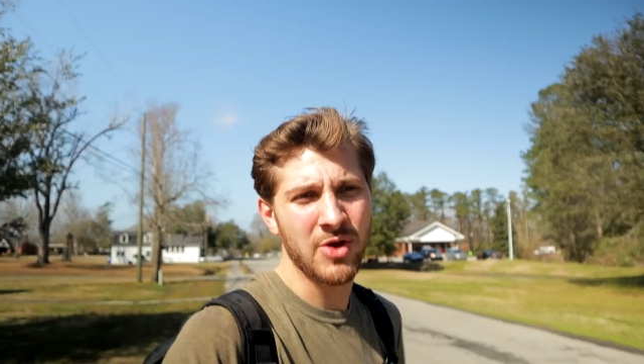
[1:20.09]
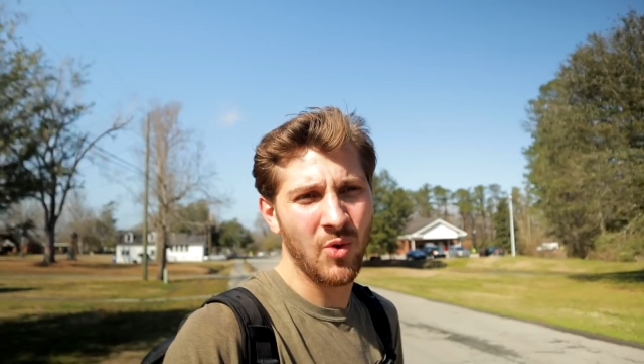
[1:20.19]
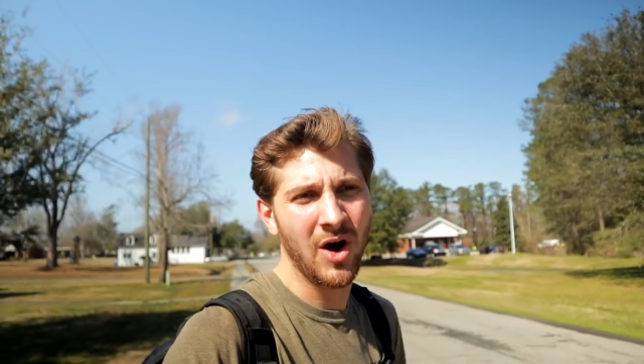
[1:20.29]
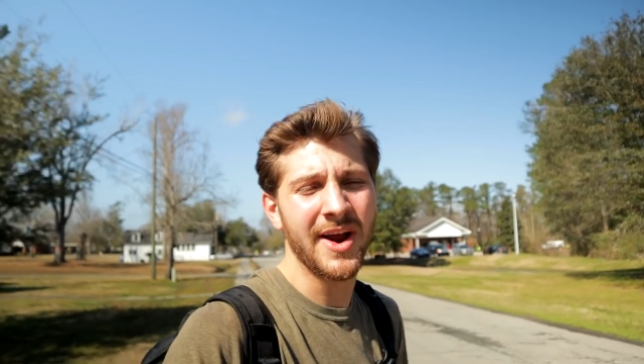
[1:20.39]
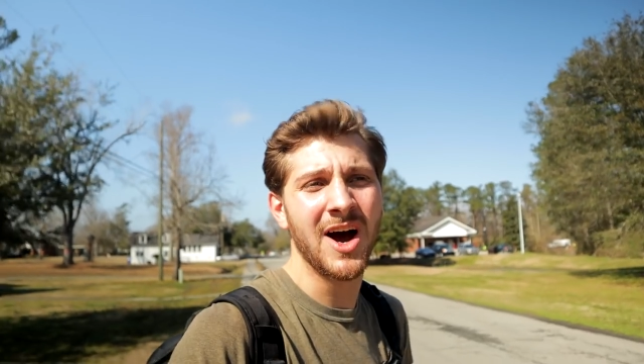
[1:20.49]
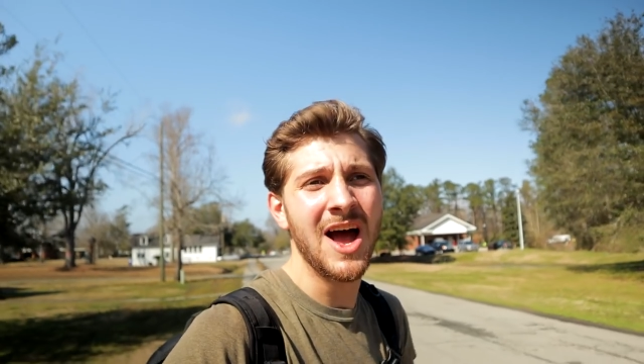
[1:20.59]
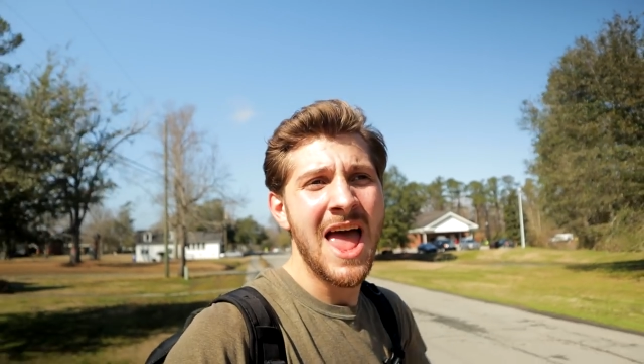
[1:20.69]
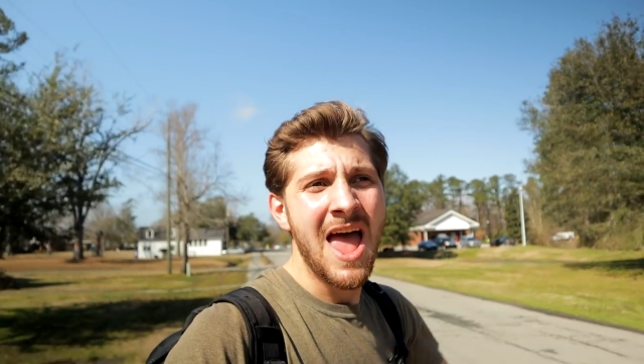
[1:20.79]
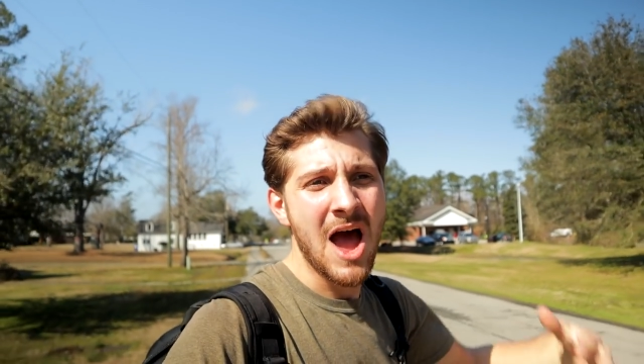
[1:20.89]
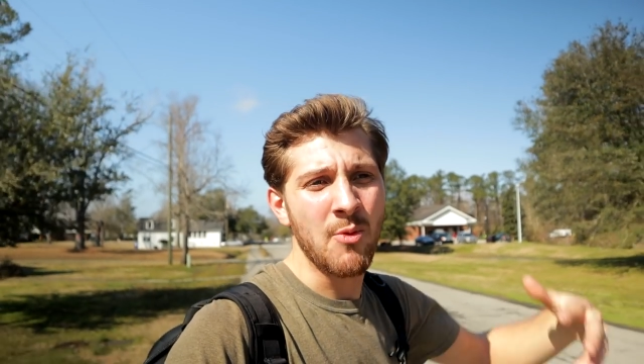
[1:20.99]
Warner.
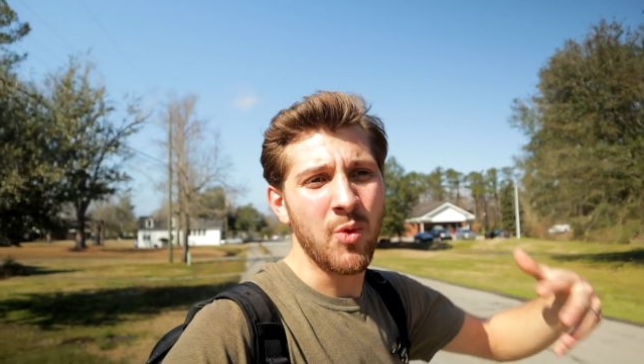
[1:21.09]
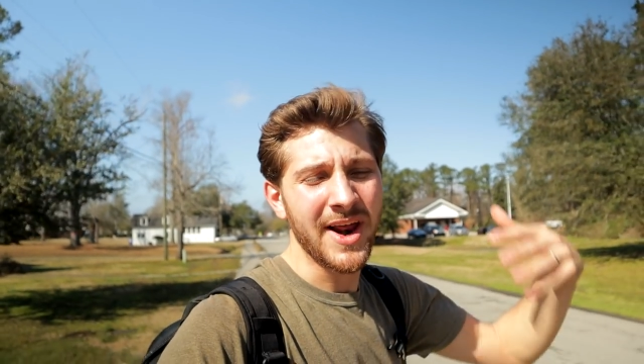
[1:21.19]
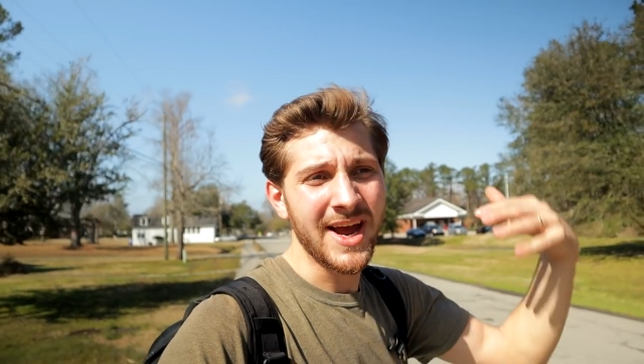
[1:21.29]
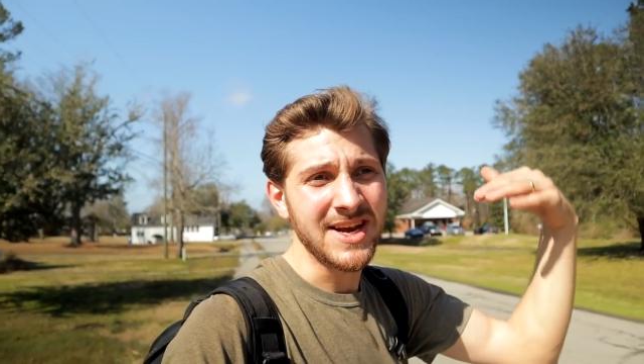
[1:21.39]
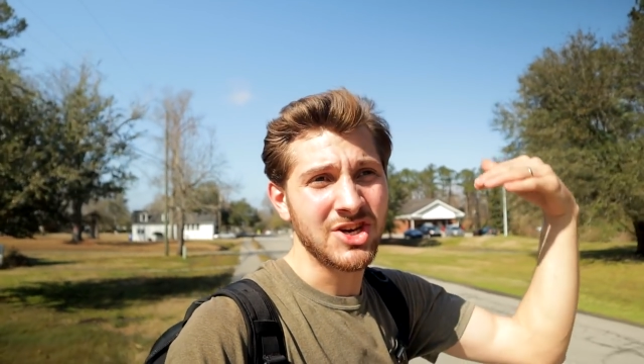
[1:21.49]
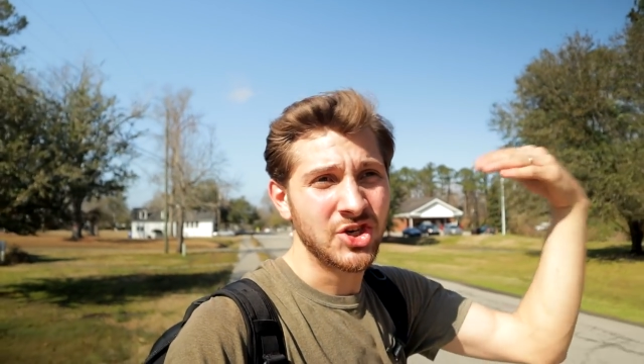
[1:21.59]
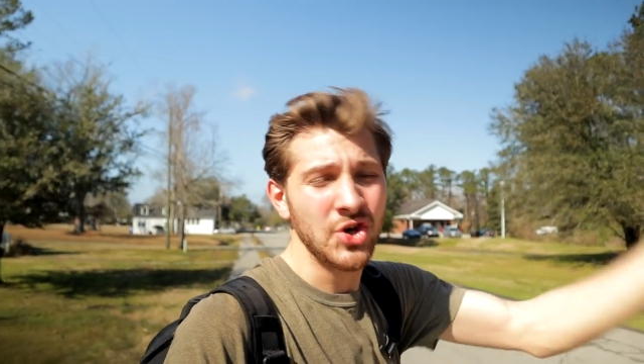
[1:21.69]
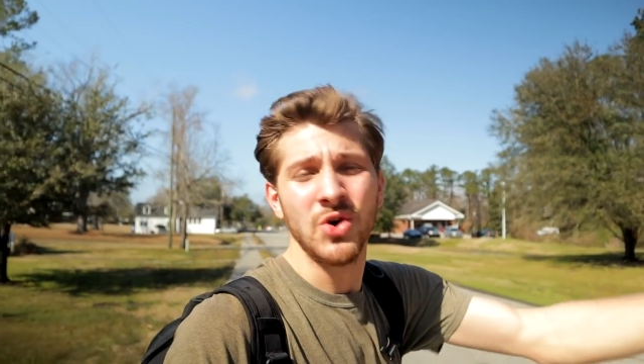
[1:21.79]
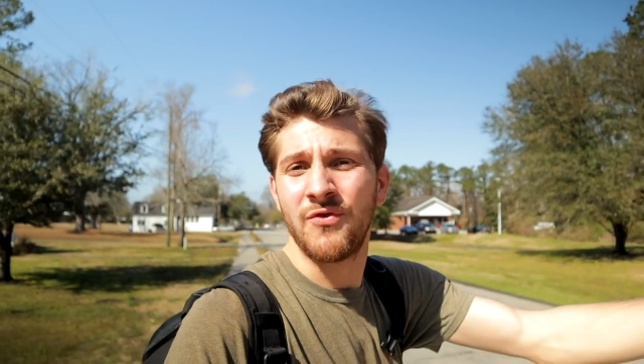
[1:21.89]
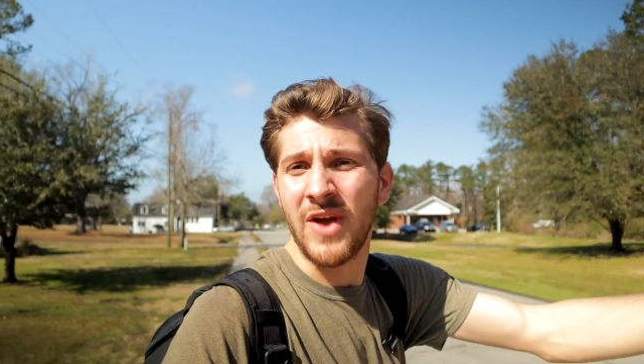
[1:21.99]
And what I
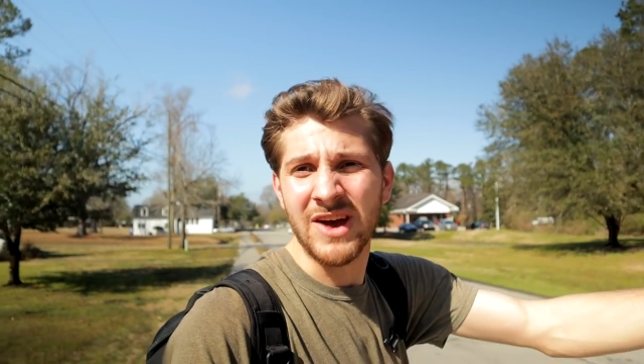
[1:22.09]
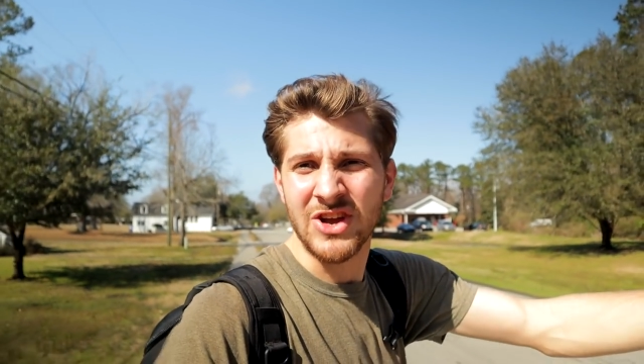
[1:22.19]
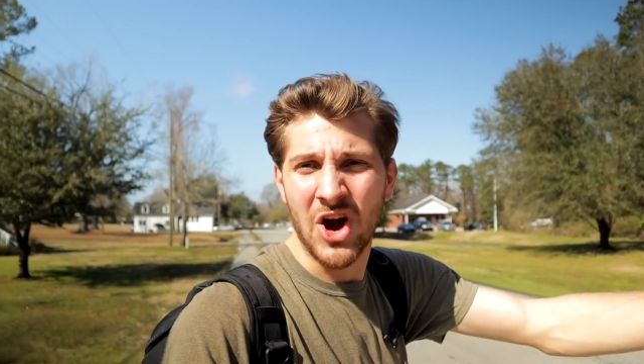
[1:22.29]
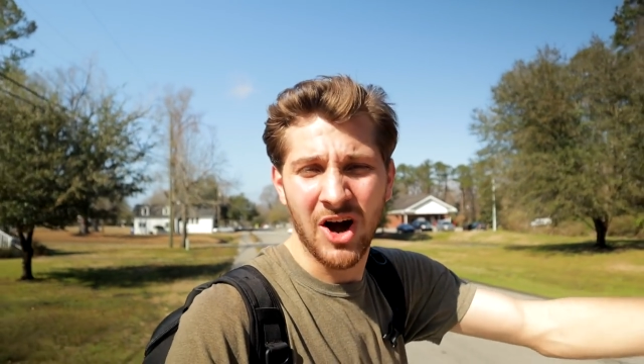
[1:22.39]
do very